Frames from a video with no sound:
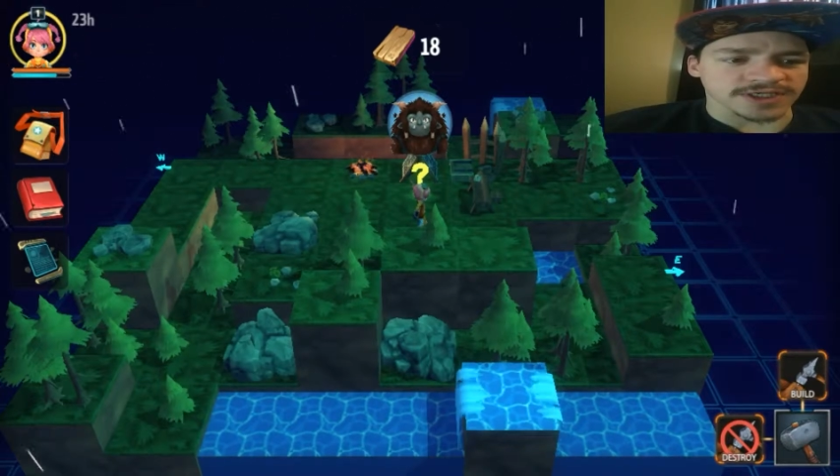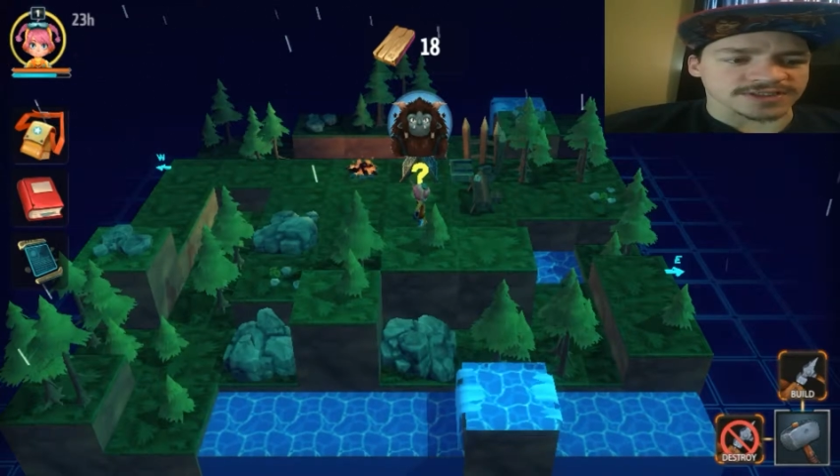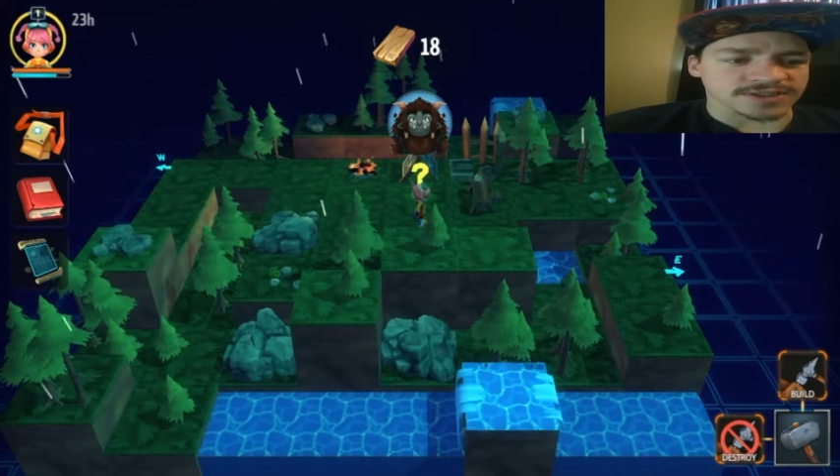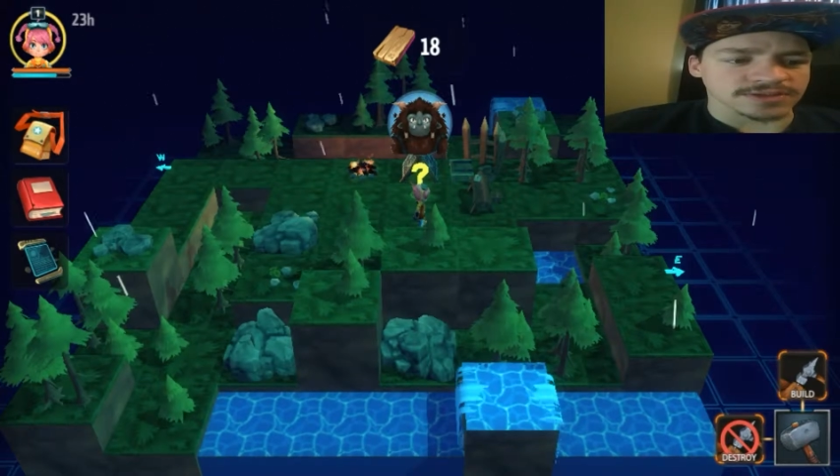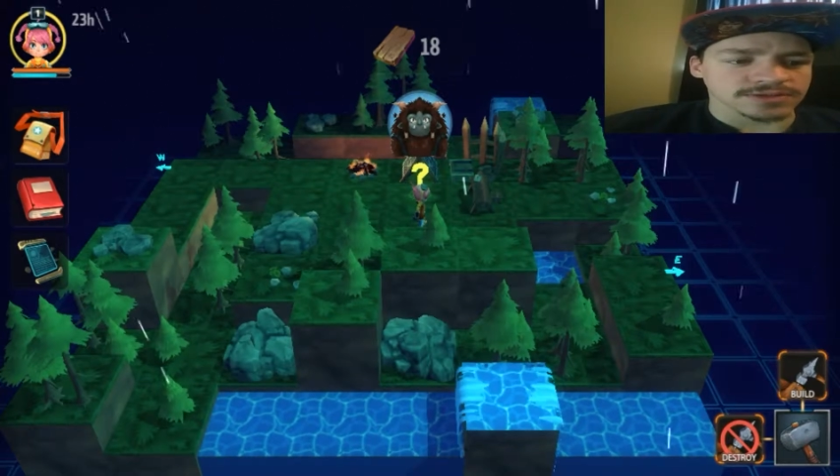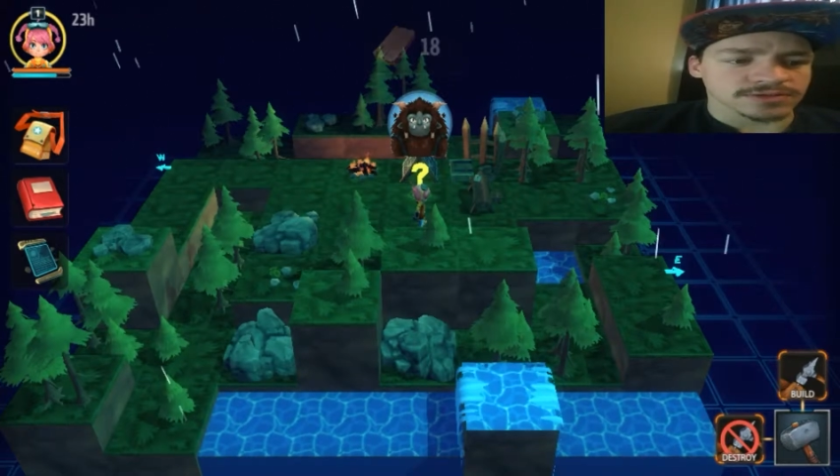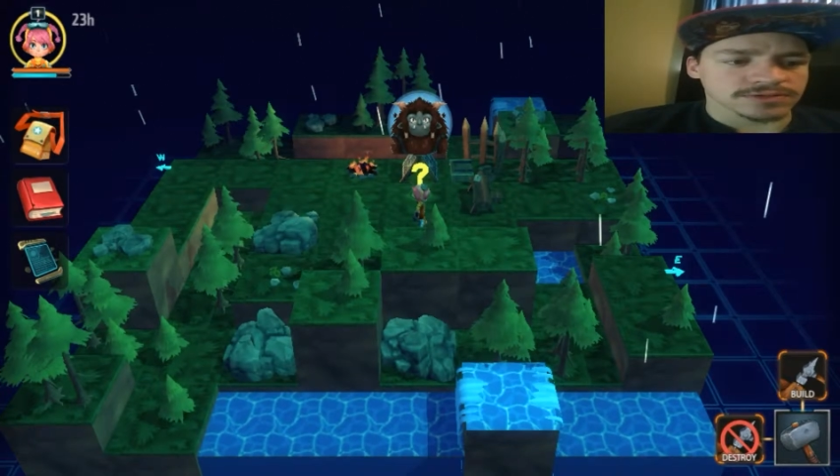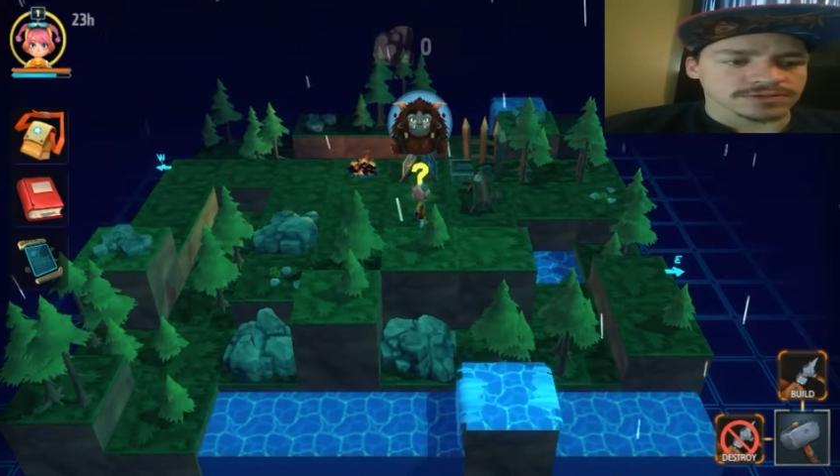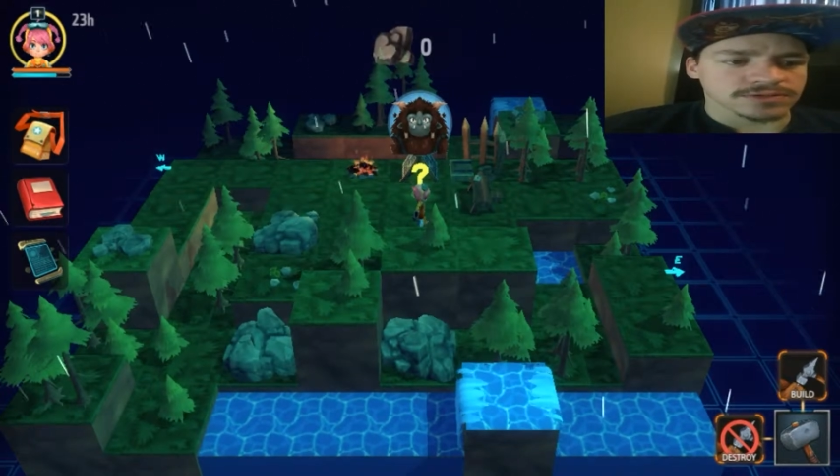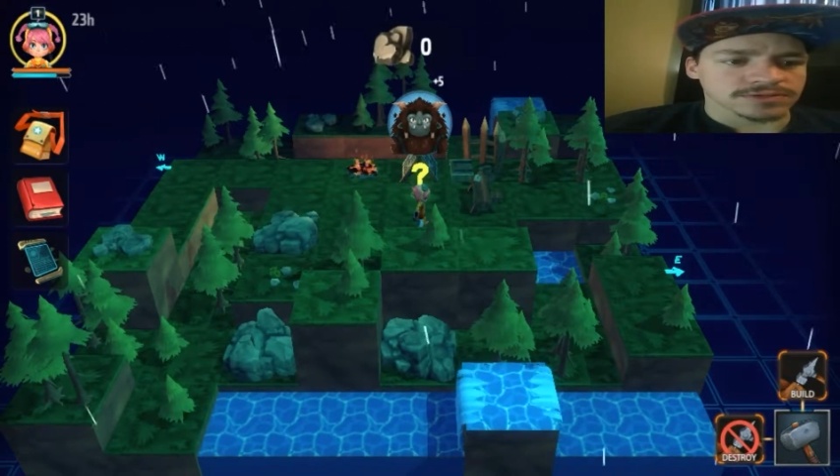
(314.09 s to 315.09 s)
son.
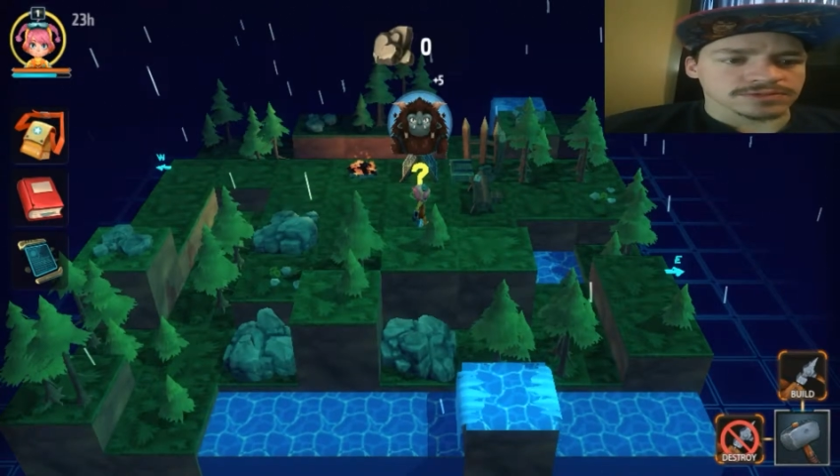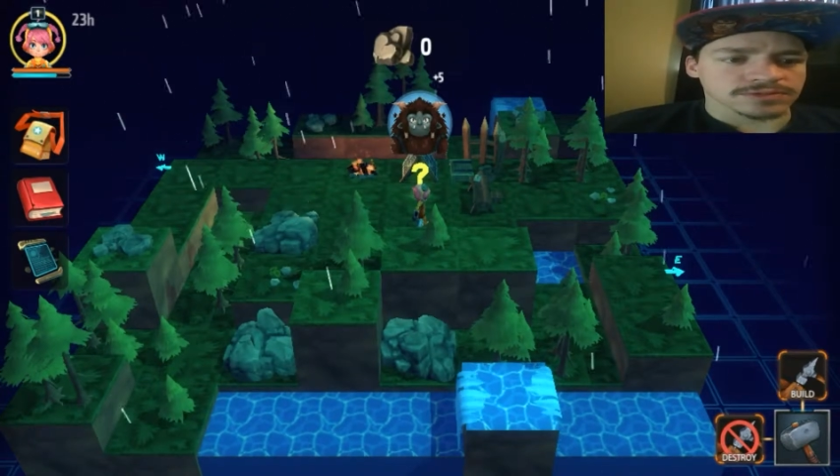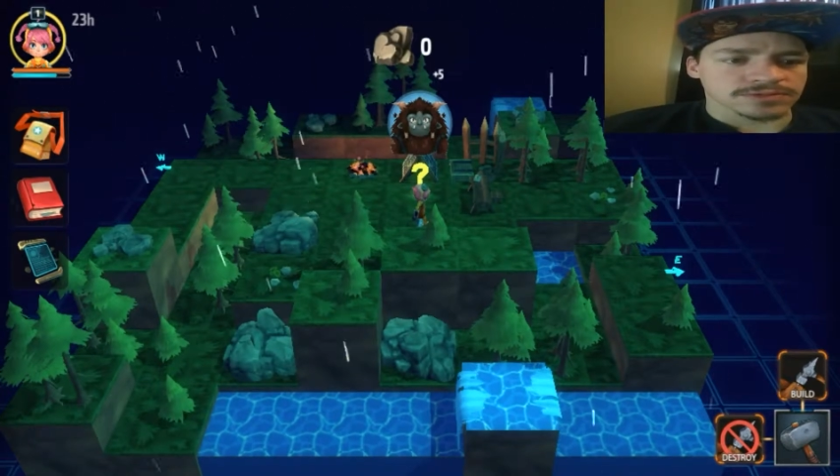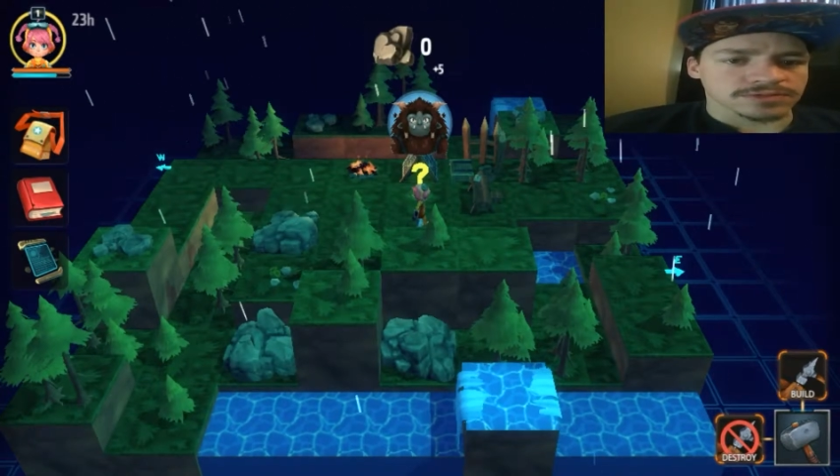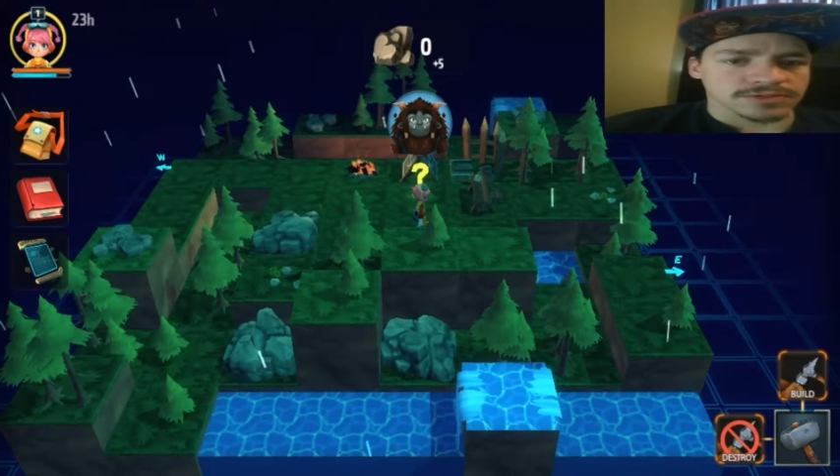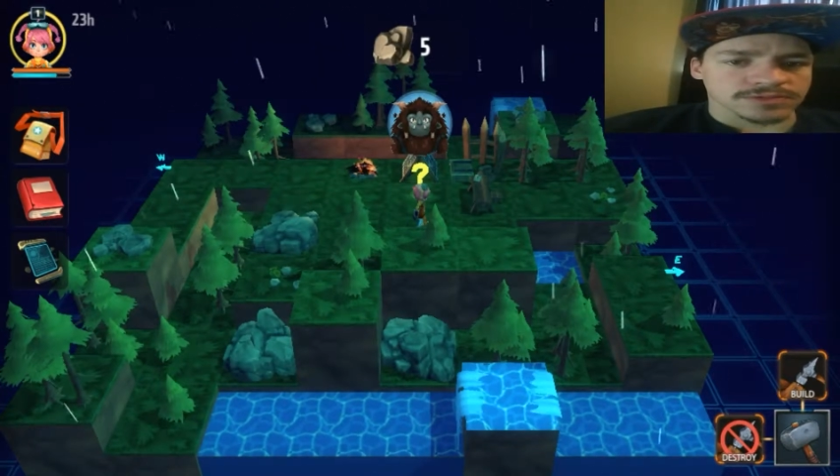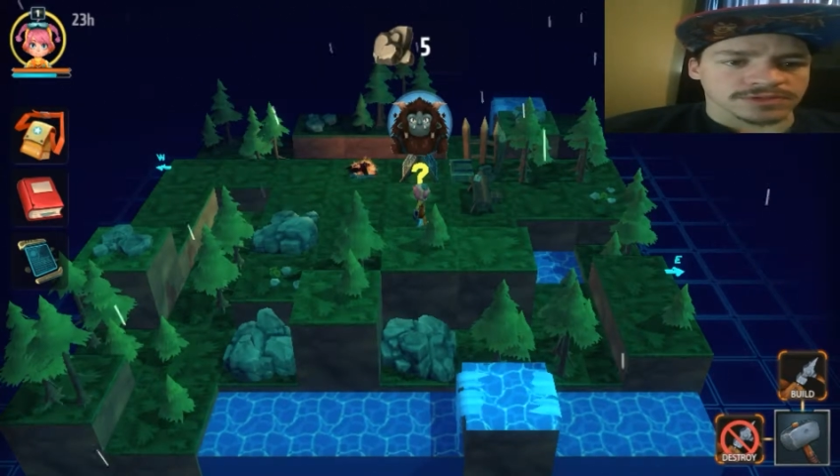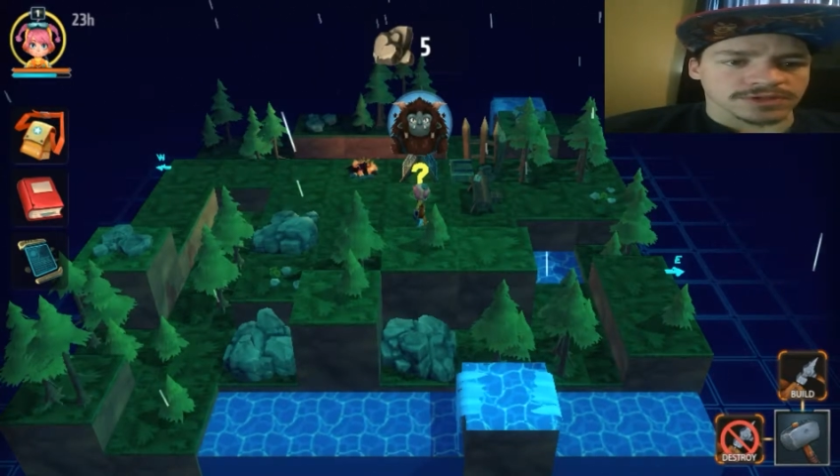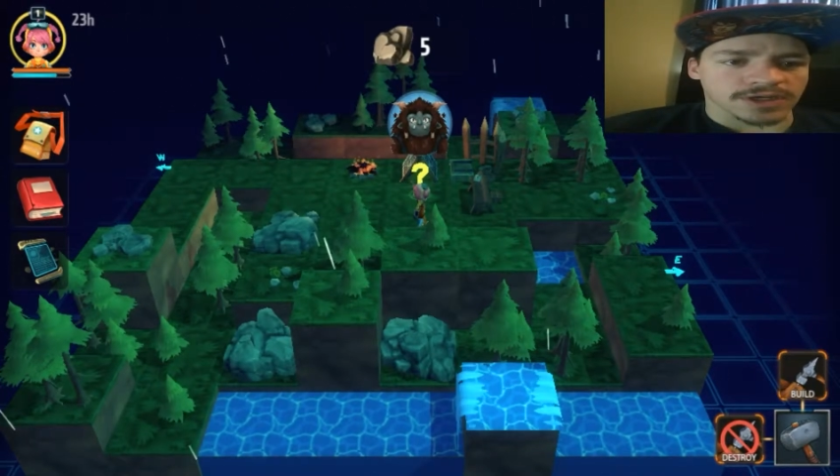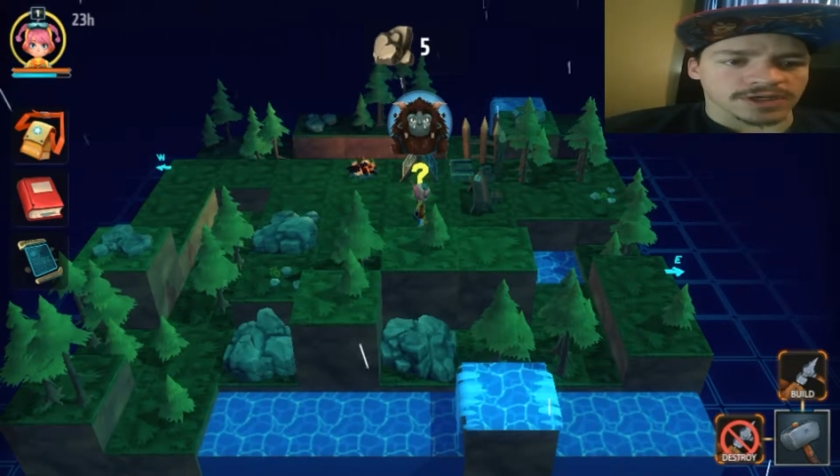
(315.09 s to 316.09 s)

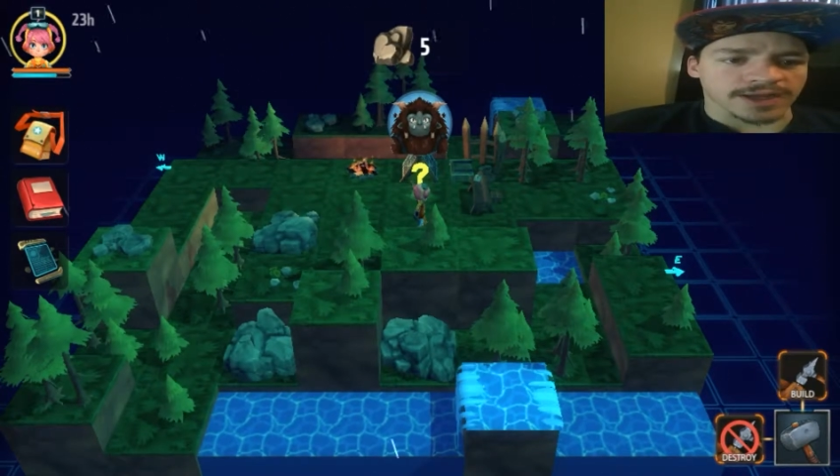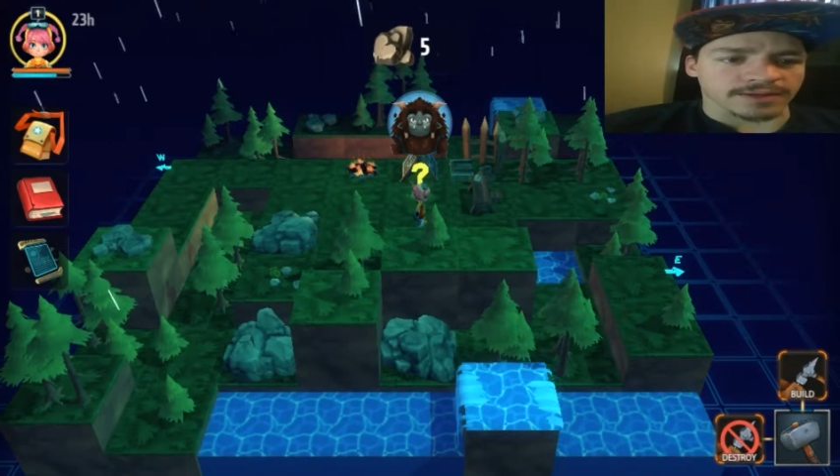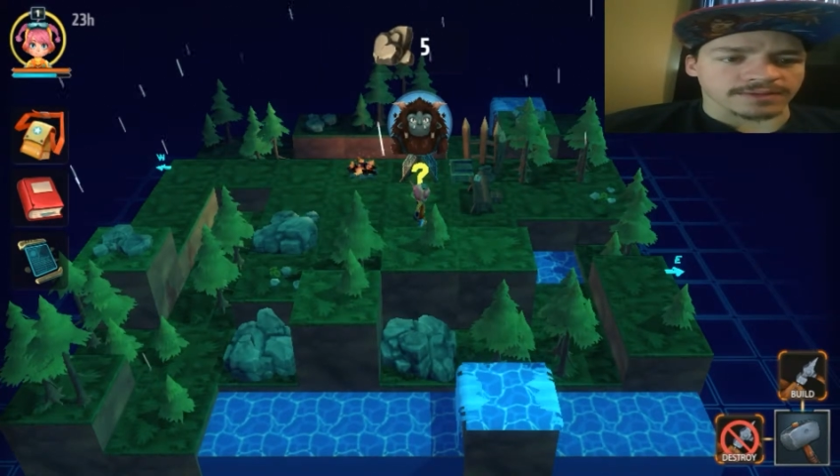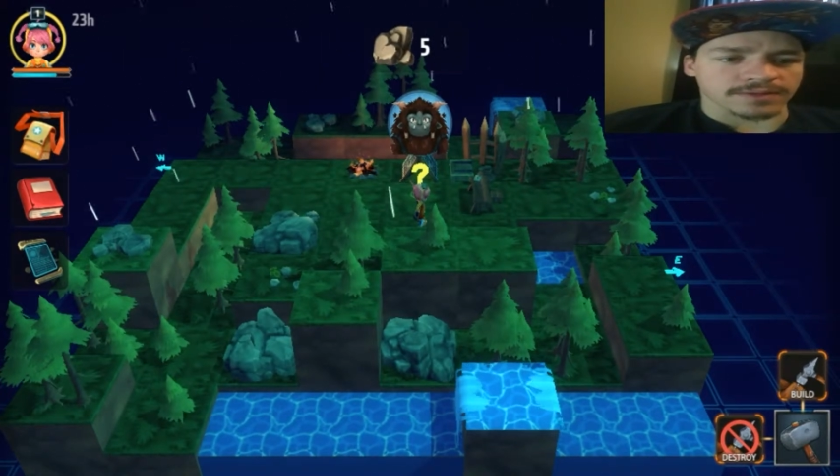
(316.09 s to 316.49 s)
Okay.